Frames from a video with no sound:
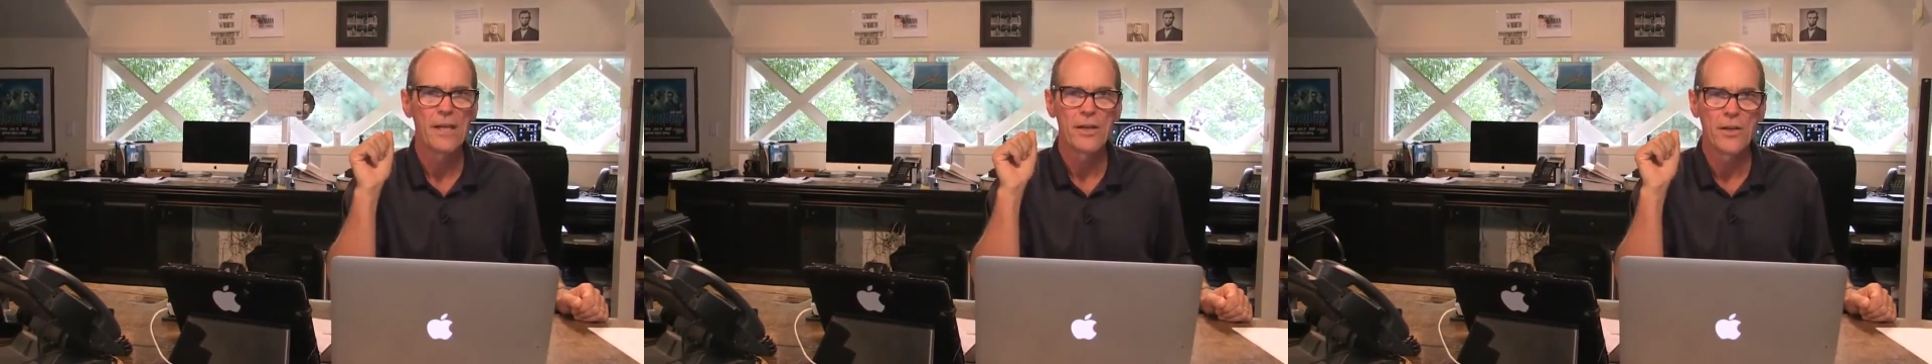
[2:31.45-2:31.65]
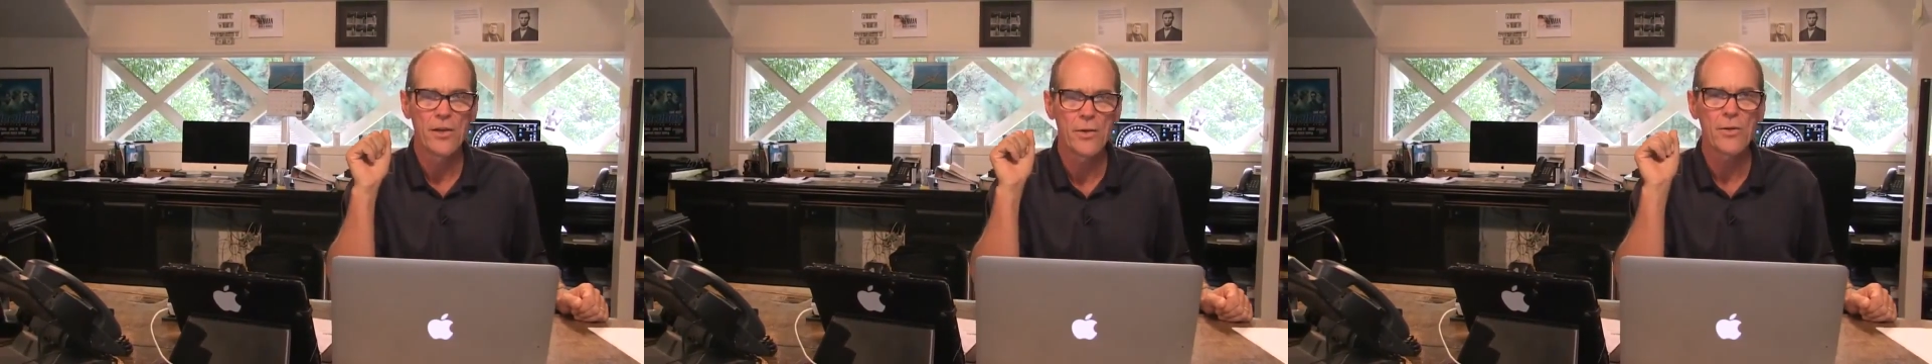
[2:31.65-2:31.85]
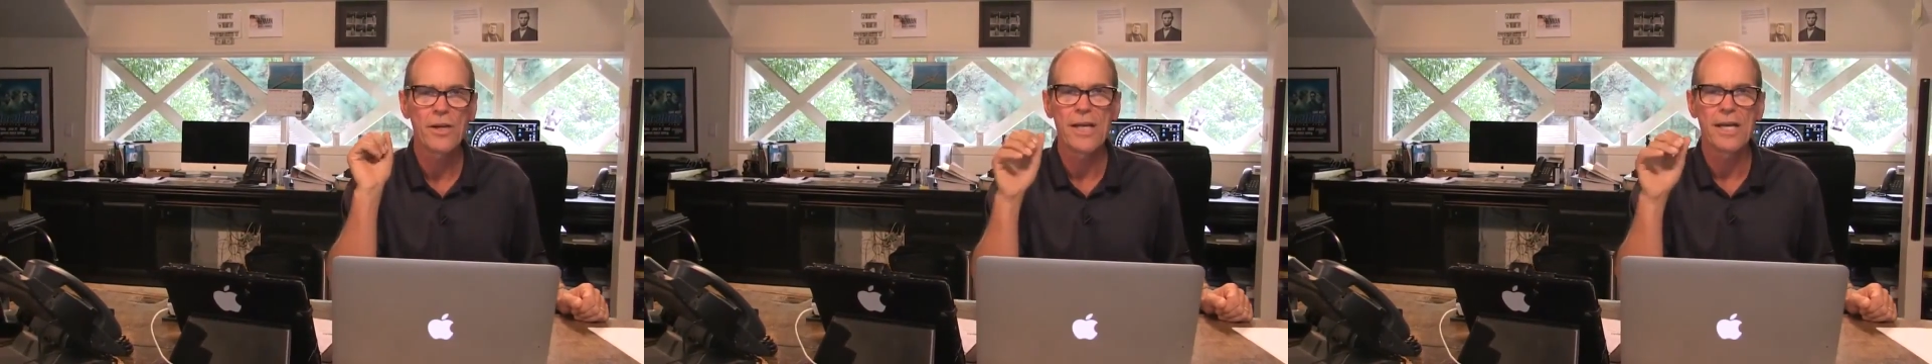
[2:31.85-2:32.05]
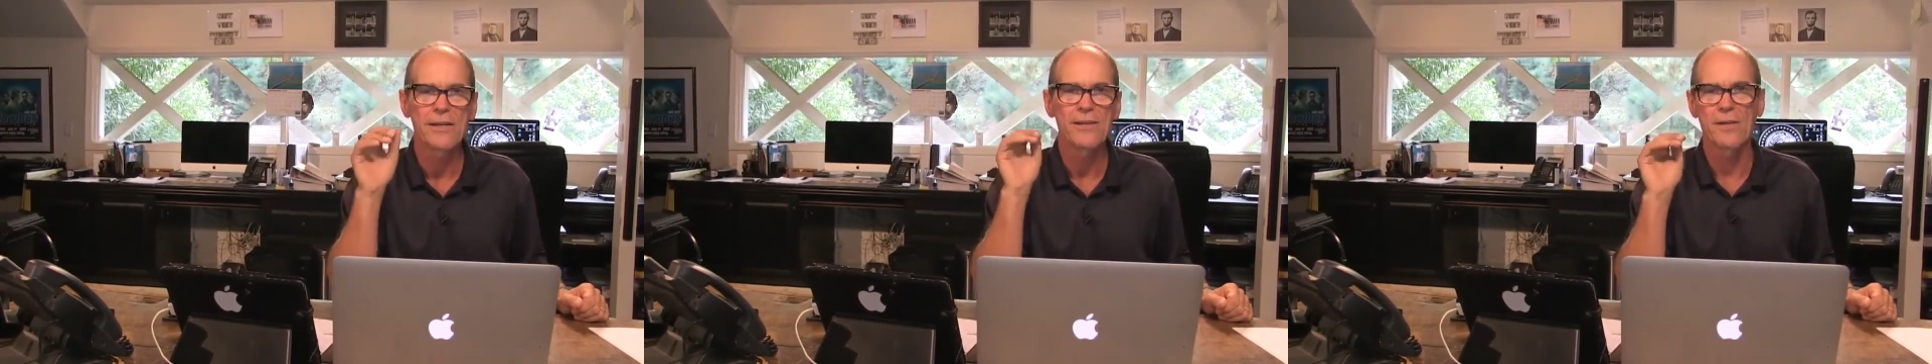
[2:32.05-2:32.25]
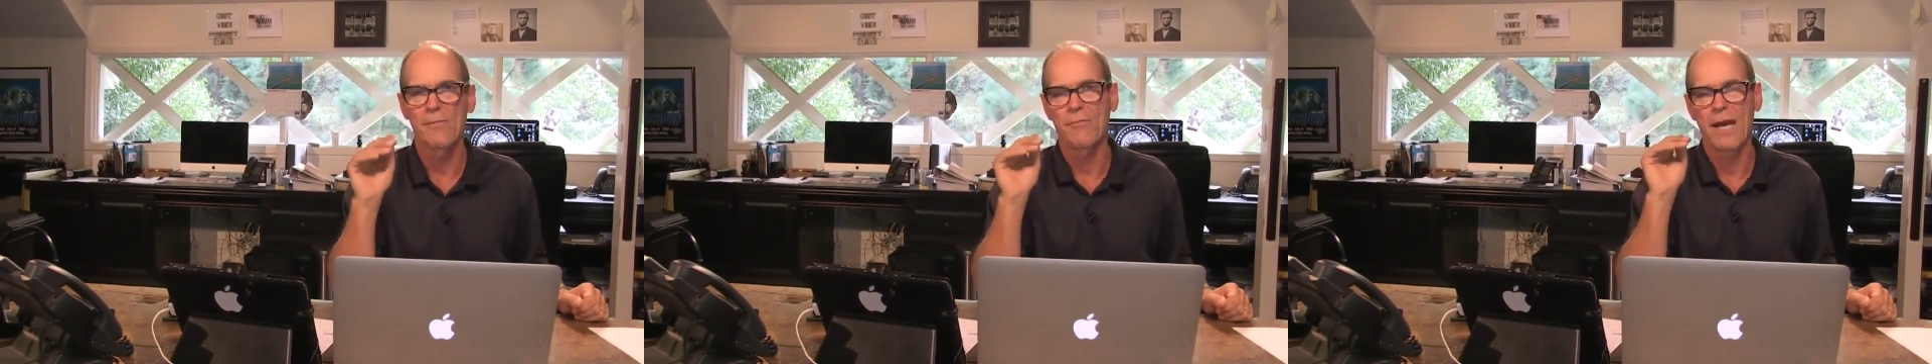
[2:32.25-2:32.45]
You
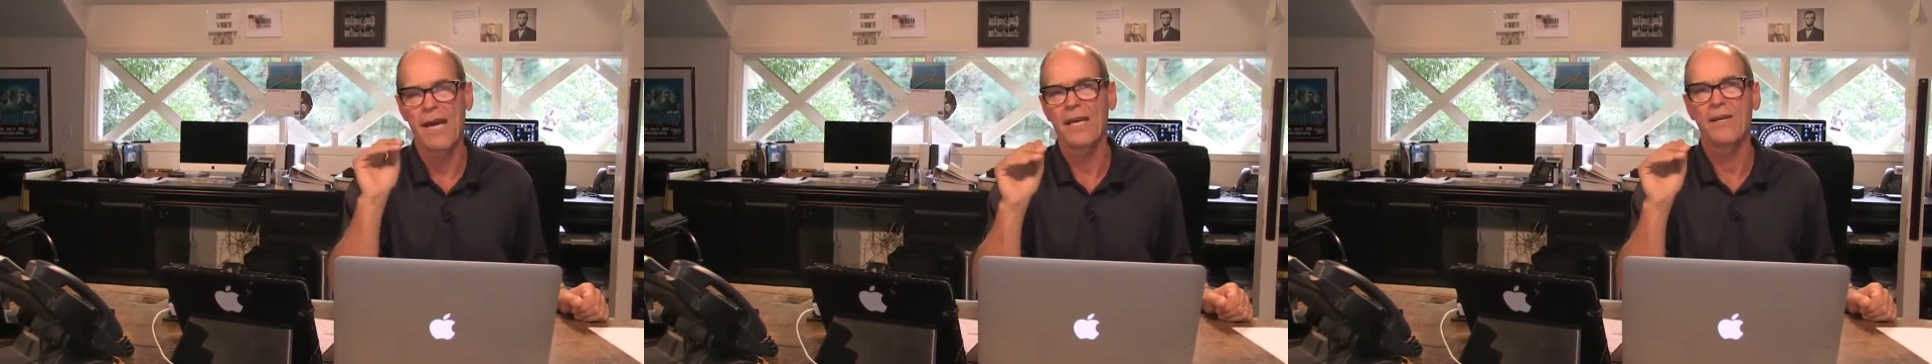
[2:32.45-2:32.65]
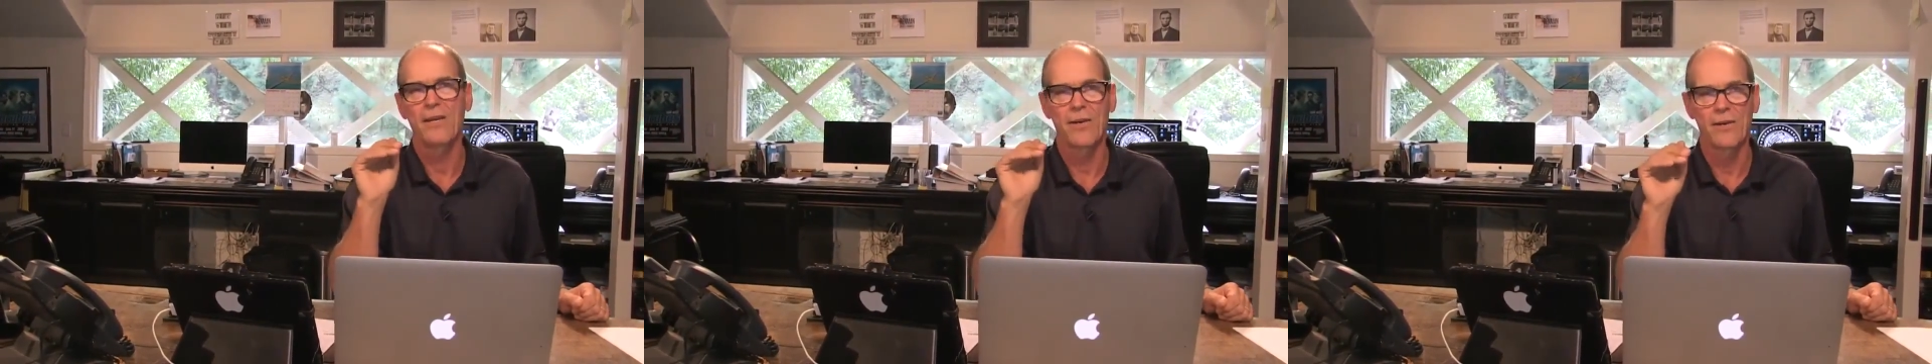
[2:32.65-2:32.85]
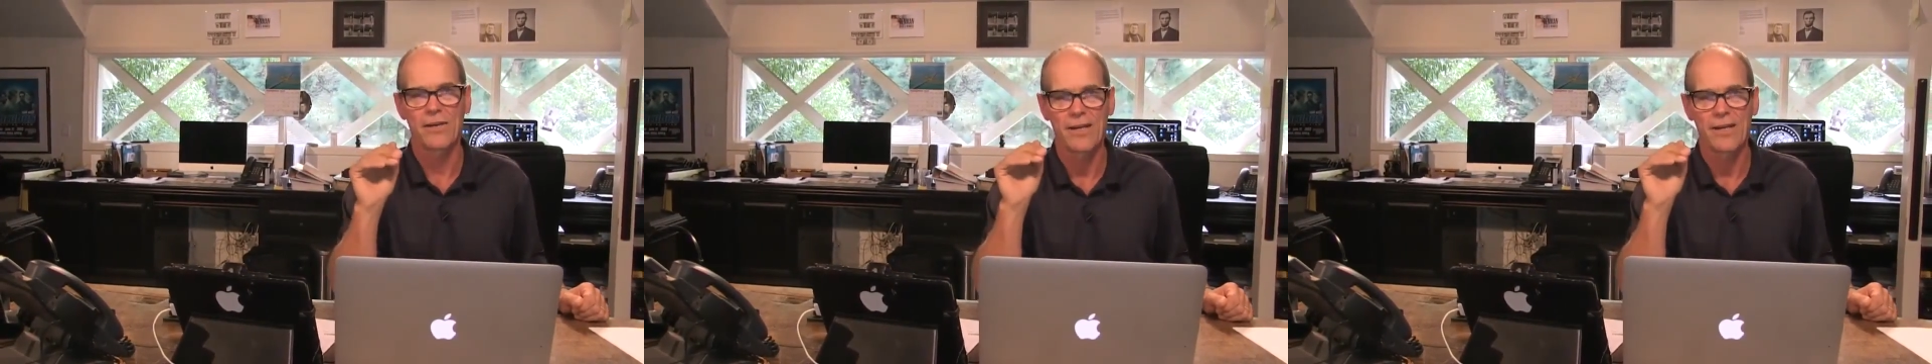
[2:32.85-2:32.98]
need to make your